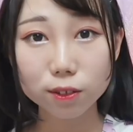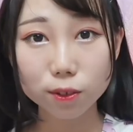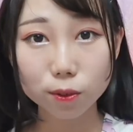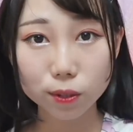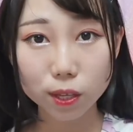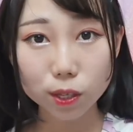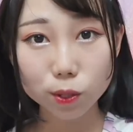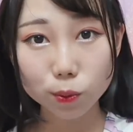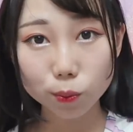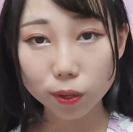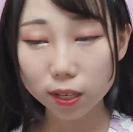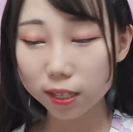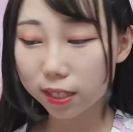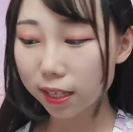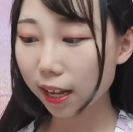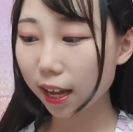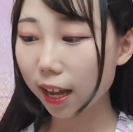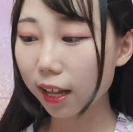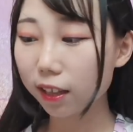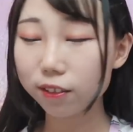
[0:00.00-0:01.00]
So this one, the
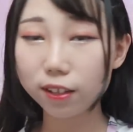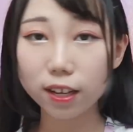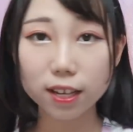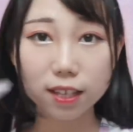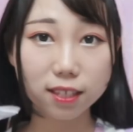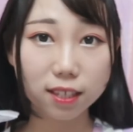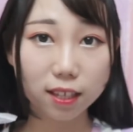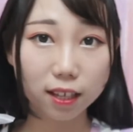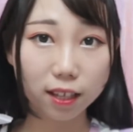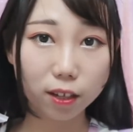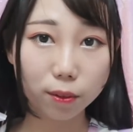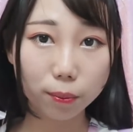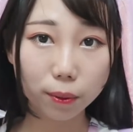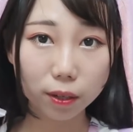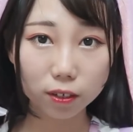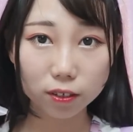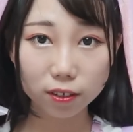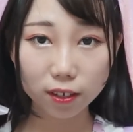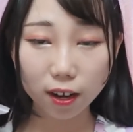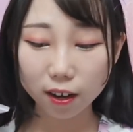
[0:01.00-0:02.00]
color is a little
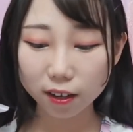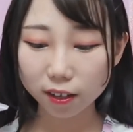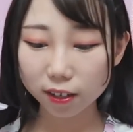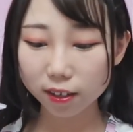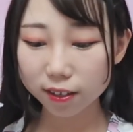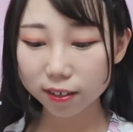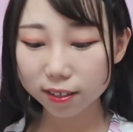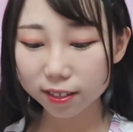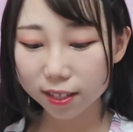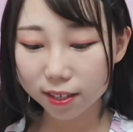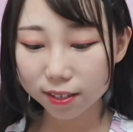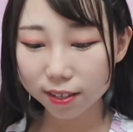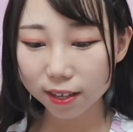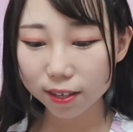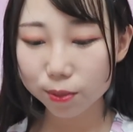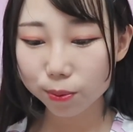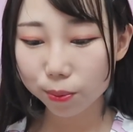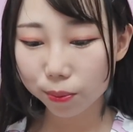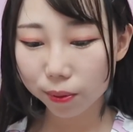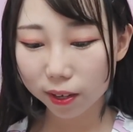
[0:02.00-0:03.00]
bit darker than
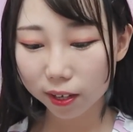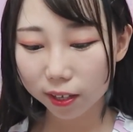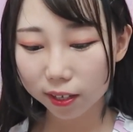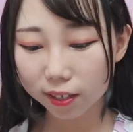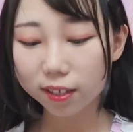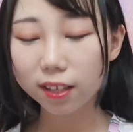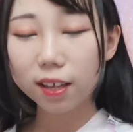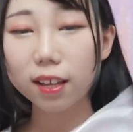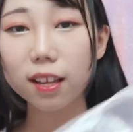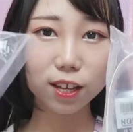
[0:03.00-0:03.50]
this one.